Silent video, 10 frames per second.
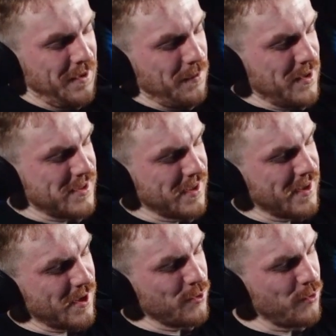missing
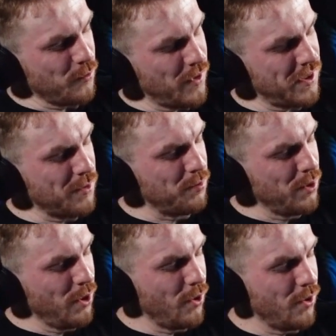that out. With the
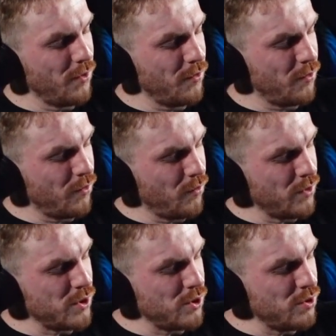plot,
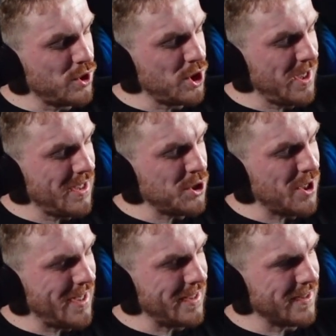would you change
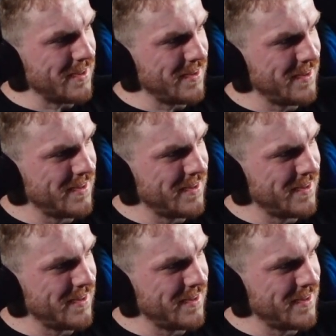anything?